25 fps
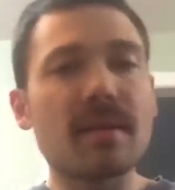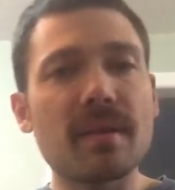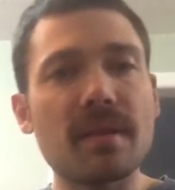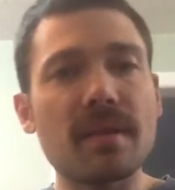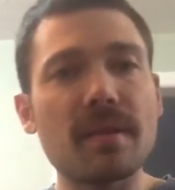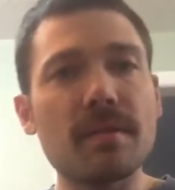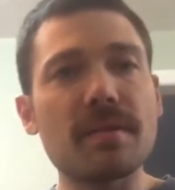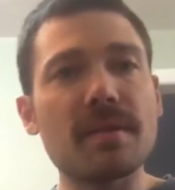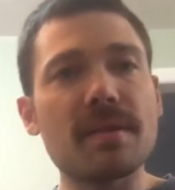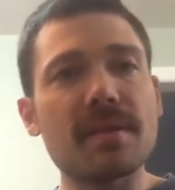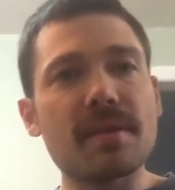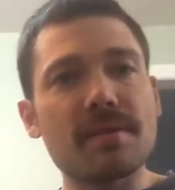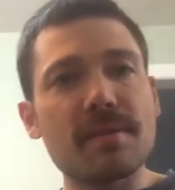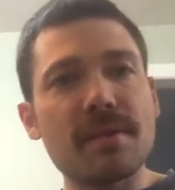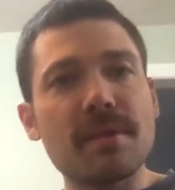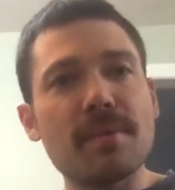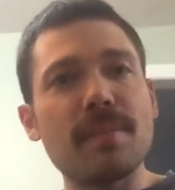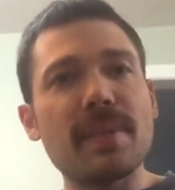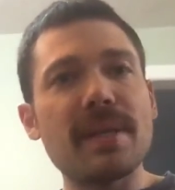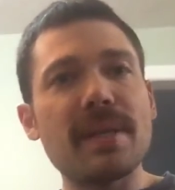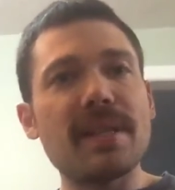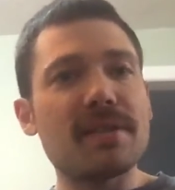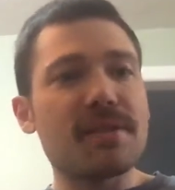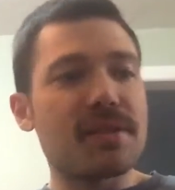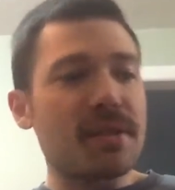you
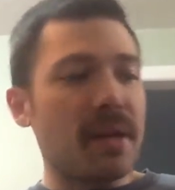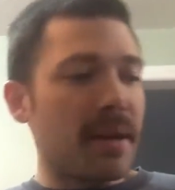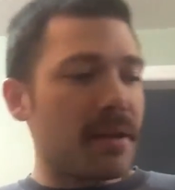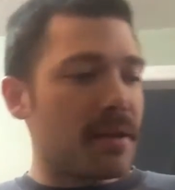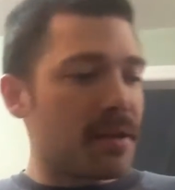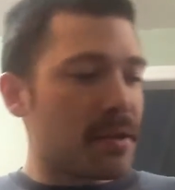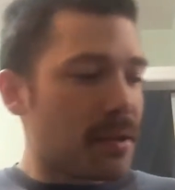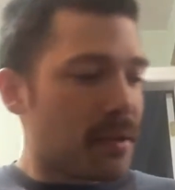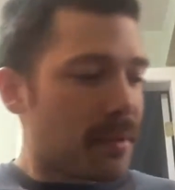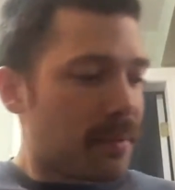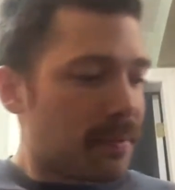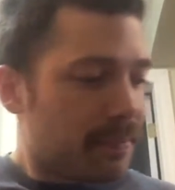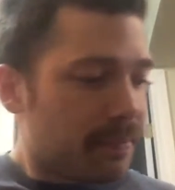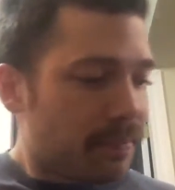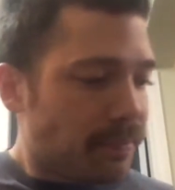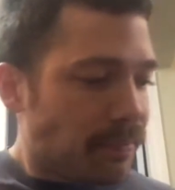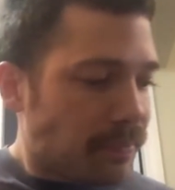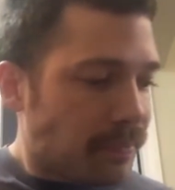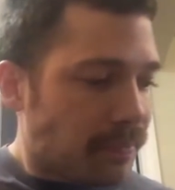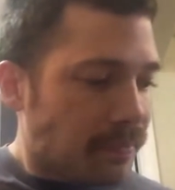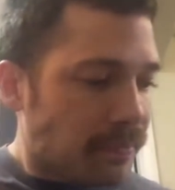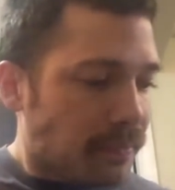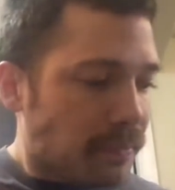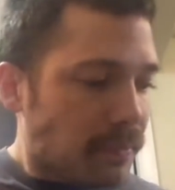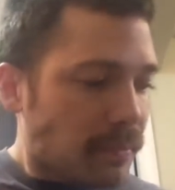be the judge.
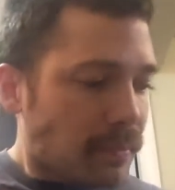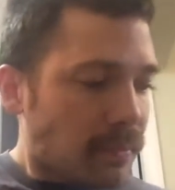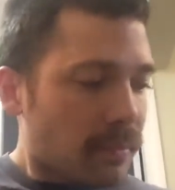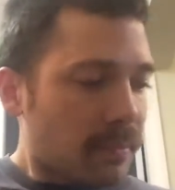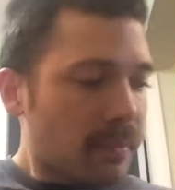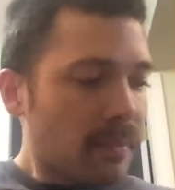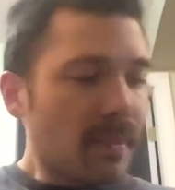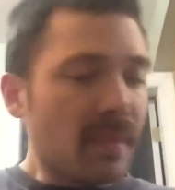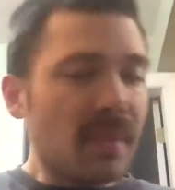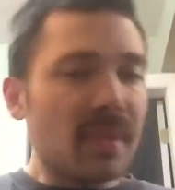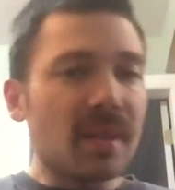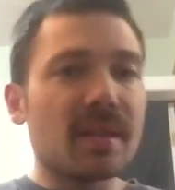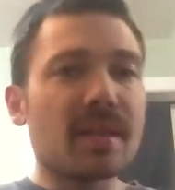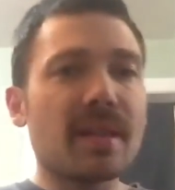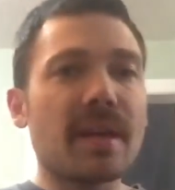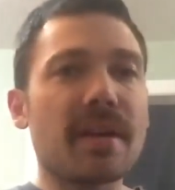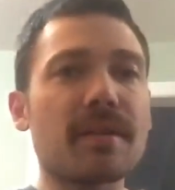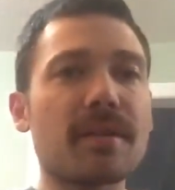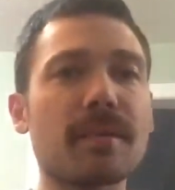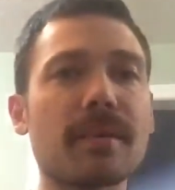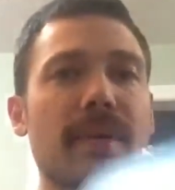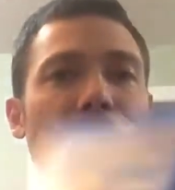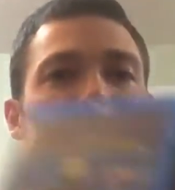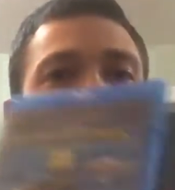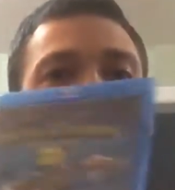
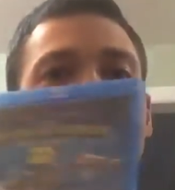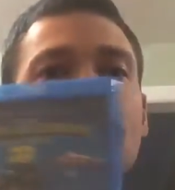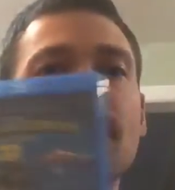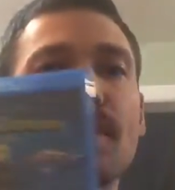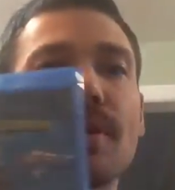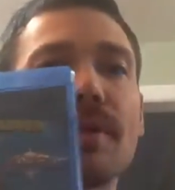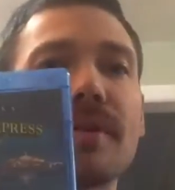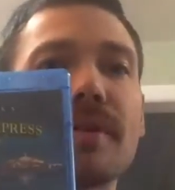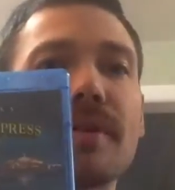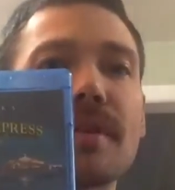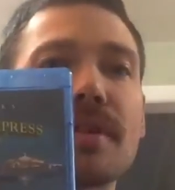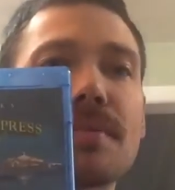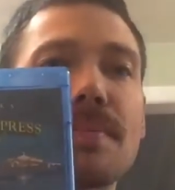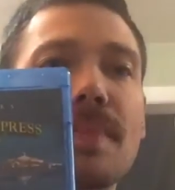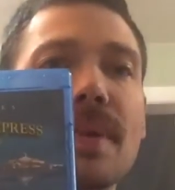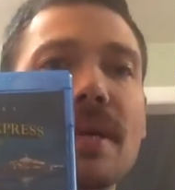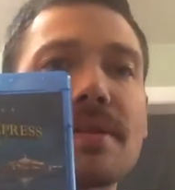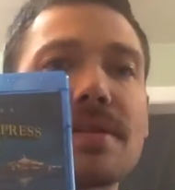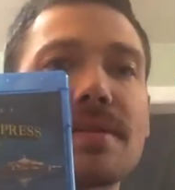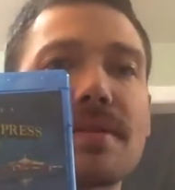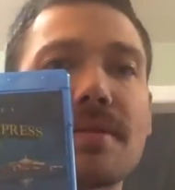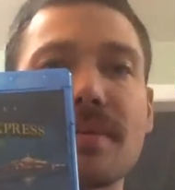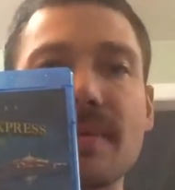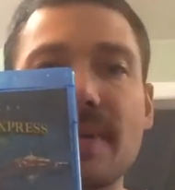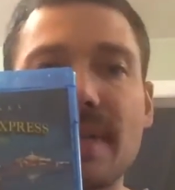Another one, Polar
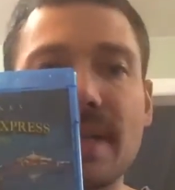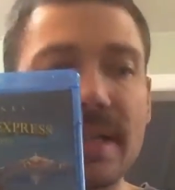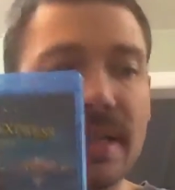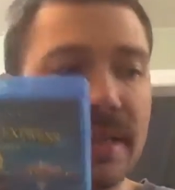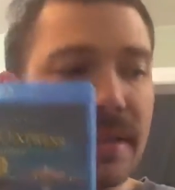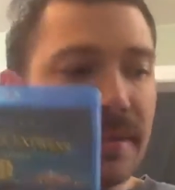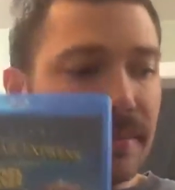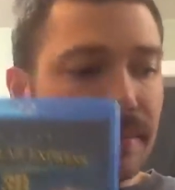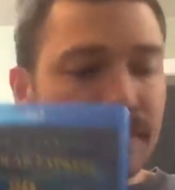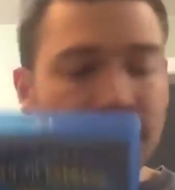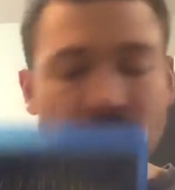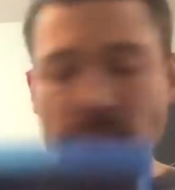Express 3D.